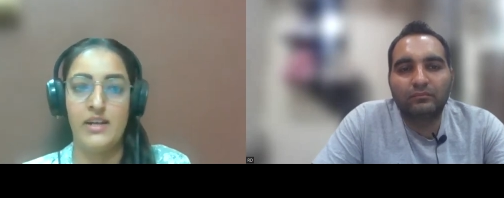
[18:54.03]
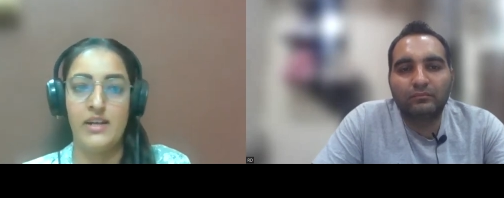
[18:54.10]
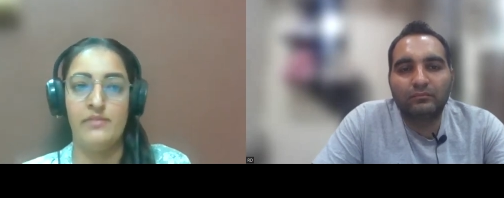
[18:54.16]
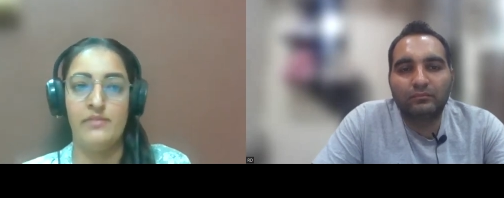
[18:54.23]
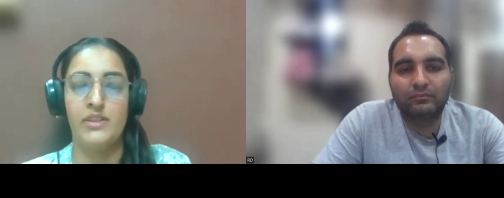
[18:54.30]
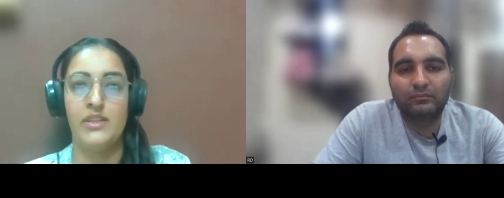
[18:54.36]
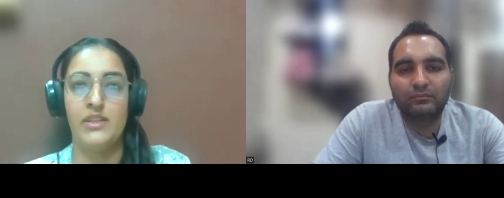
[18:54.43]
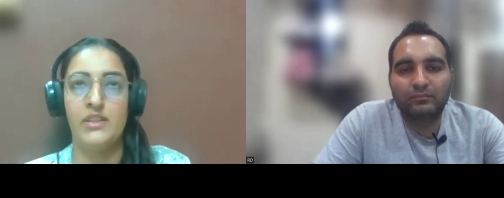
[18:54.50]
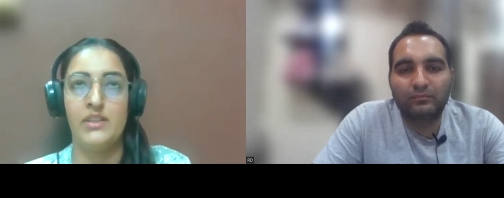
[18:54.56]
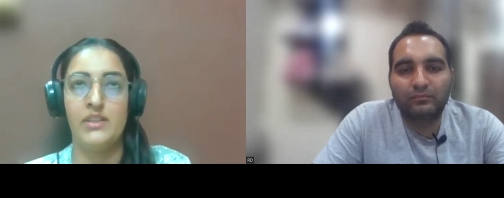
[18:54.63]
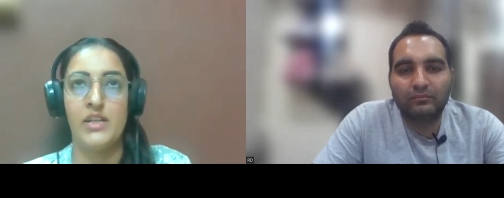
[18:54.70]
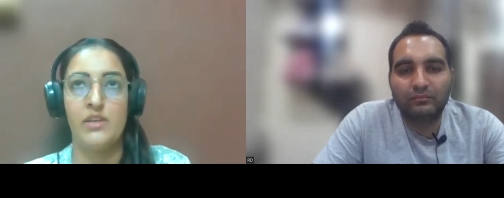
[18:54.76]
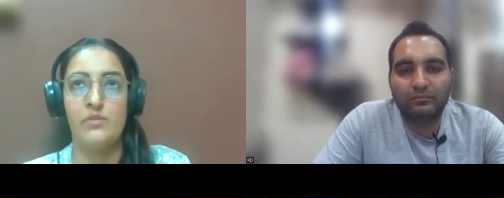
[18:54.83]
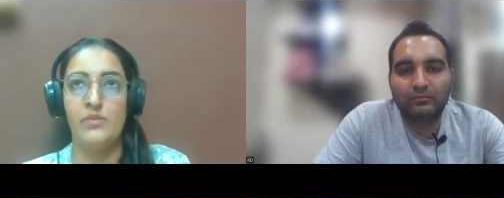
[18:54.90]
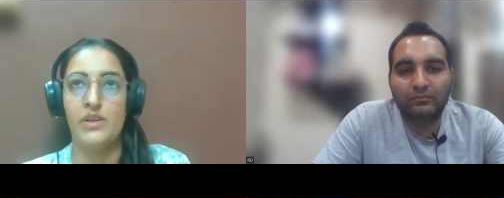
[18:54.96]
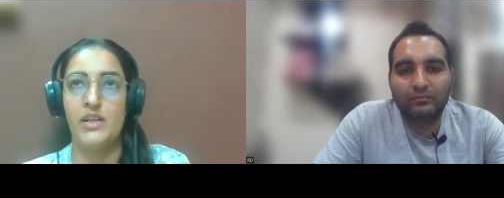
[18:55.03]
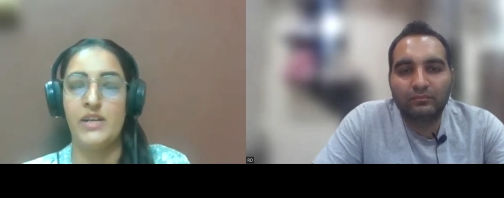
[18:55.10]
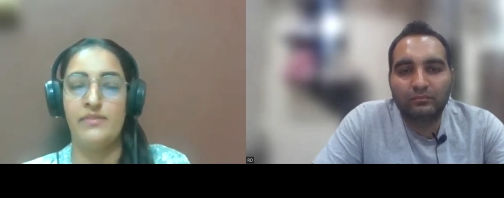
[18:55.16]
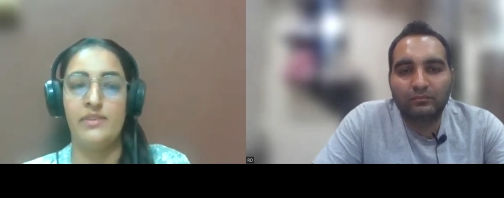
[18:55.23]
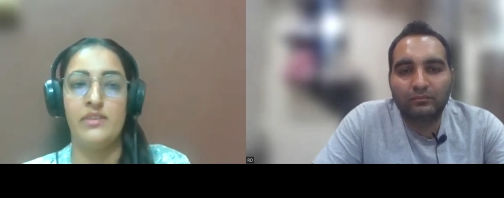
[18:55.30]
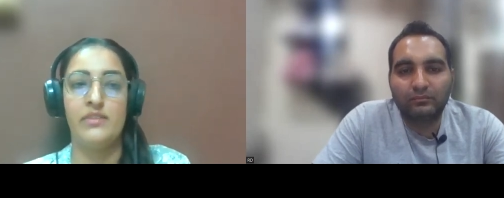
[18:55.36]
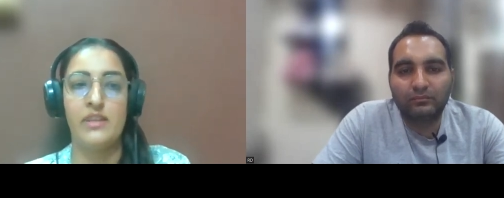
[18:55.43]
Speaker 1: and within that we are
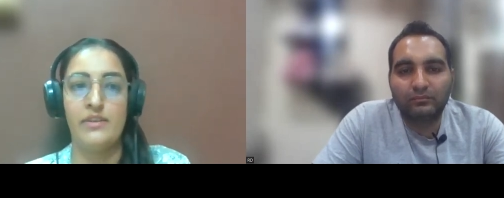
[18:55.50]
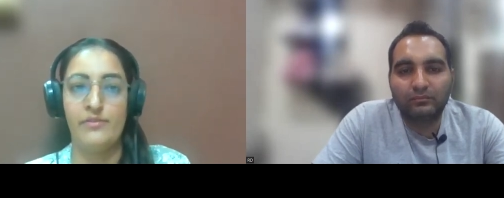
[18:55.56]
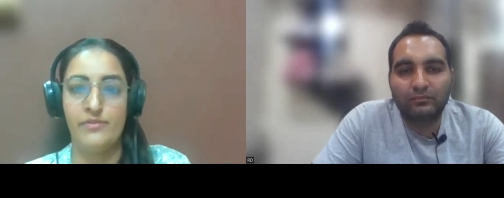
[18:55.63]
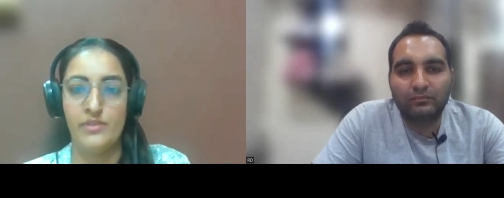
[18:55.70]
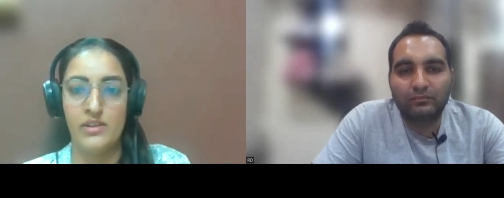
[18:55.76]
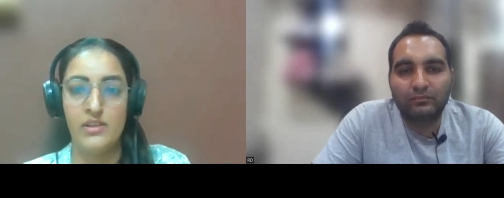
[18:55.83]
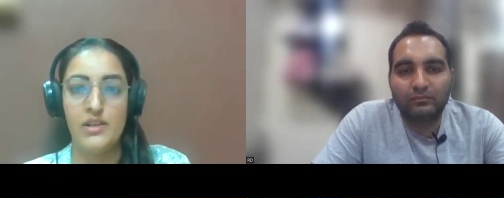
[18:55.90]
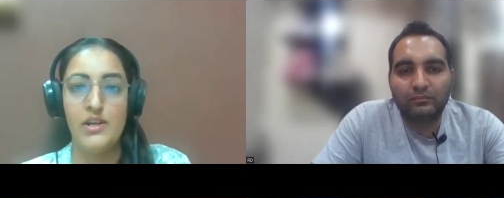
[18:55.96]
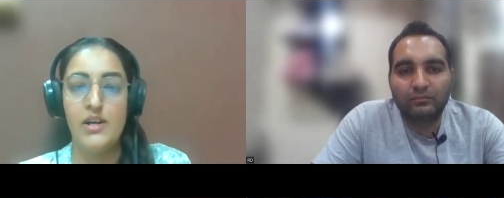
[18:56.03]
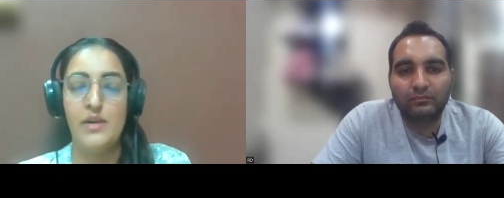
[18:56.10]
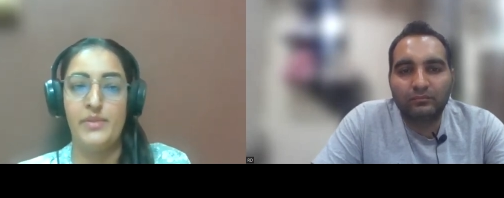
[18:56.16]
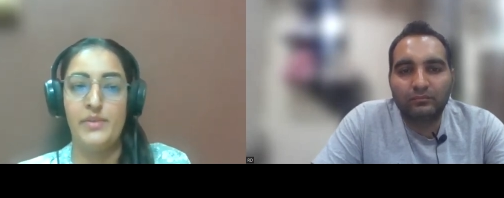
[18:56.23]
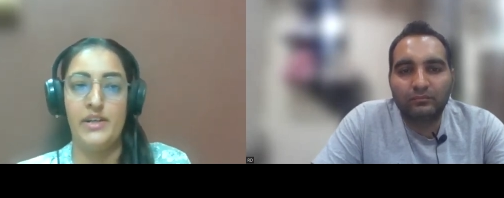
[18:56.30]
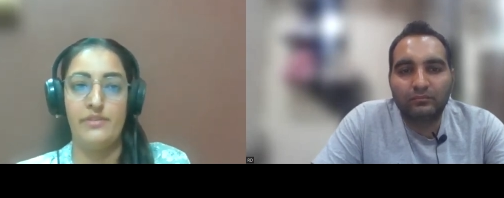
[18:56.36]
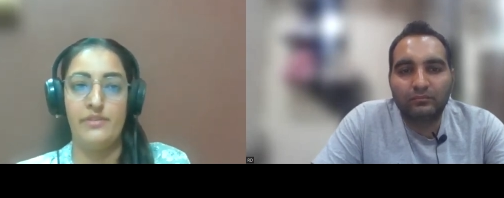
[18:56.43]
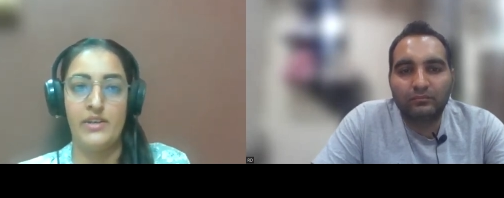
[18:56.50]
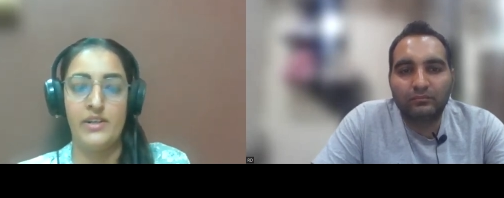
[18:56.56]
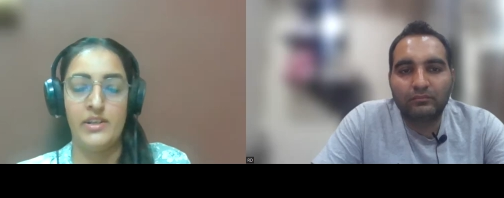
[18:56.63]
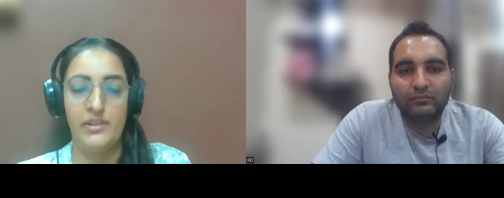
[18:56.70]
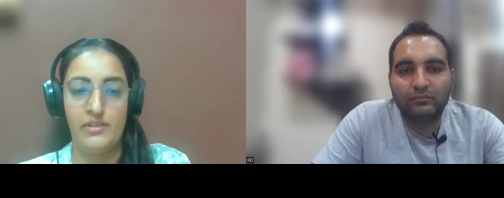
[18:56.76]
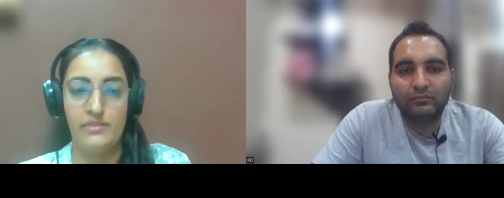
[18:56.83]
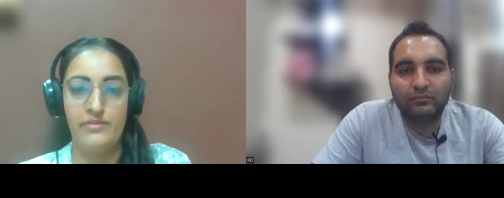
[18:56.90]
having several
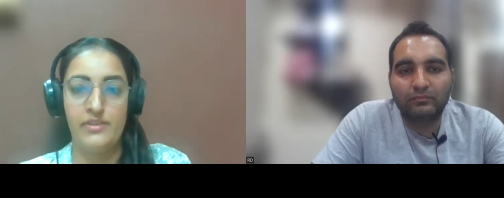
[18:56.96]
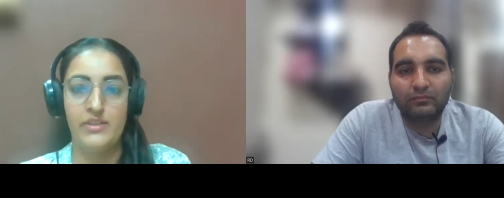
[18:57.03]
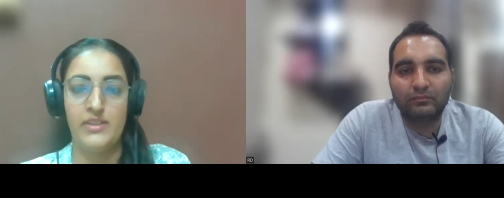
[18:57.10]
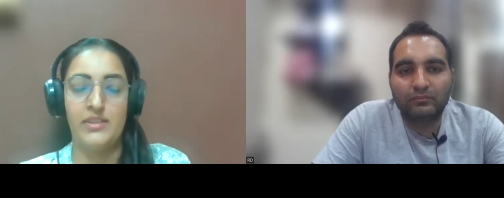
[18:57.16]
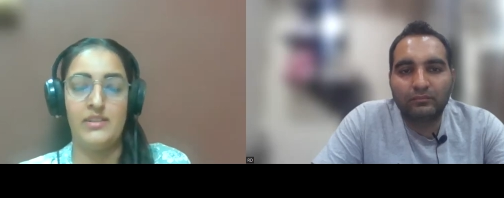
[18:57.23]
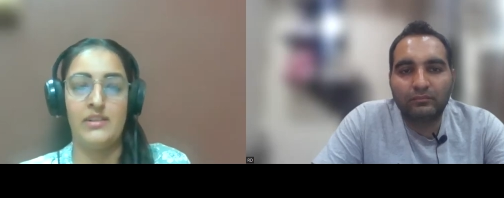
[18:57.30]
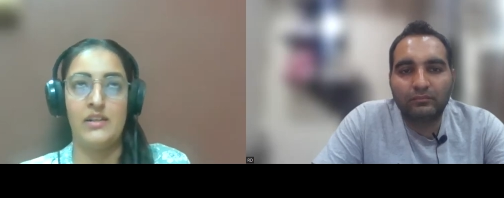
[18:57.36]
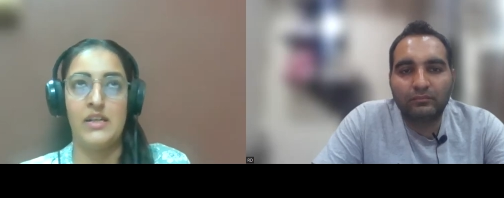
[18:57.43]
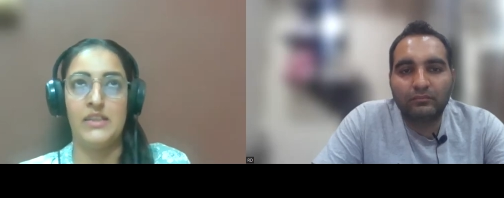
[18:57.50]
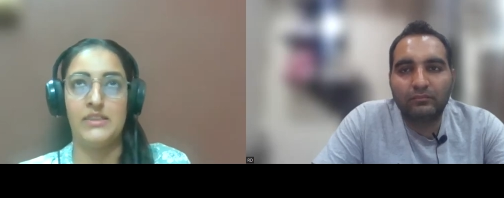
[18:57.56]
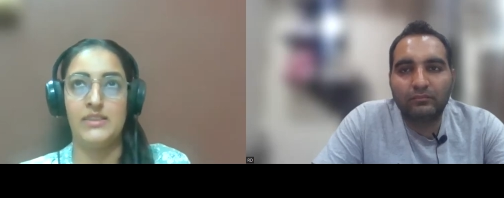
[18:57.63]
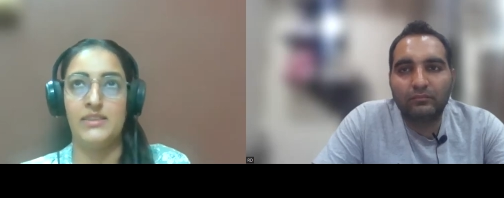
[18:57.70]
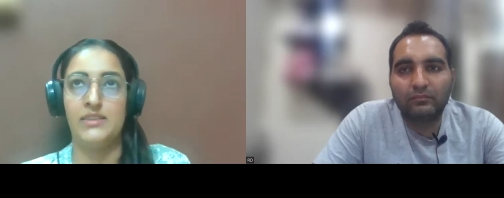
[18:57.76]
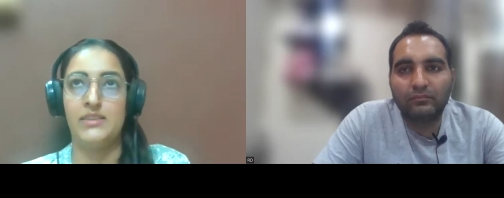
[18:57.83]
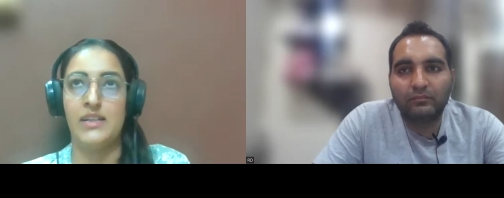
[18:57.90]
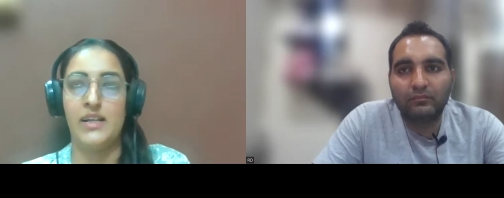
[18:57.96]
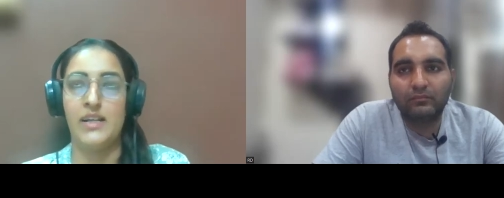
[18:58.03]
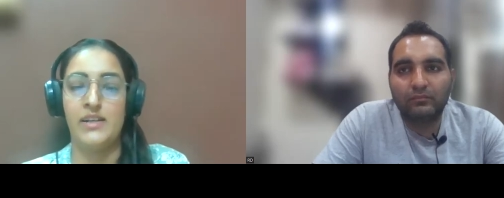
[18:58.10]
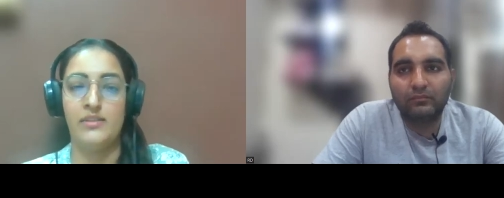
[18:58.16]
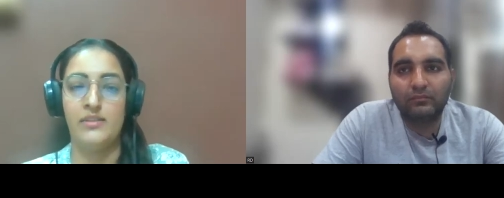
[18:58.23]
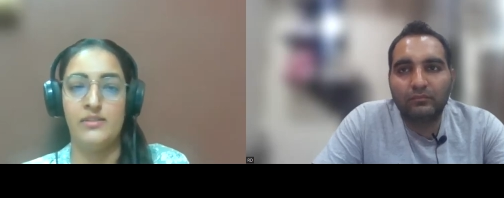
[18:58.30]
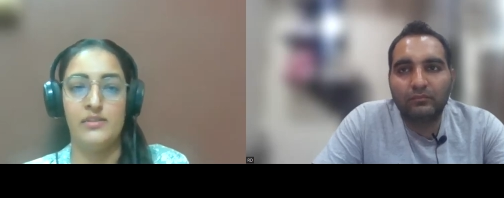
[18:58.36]
predefined interfaces and classes
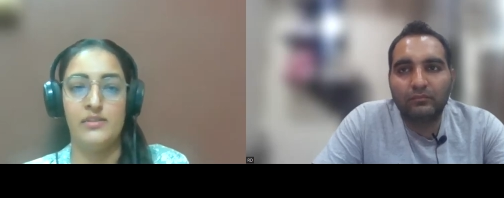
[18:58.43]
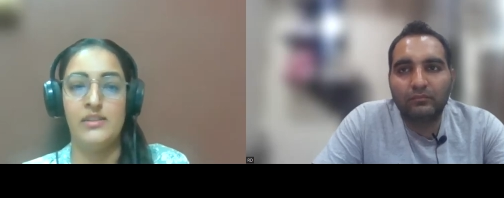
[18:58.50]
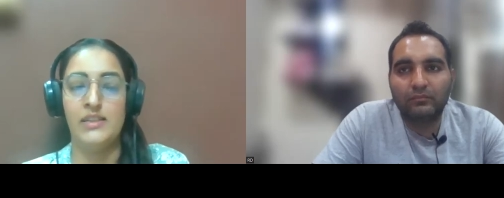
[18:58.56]
like uh,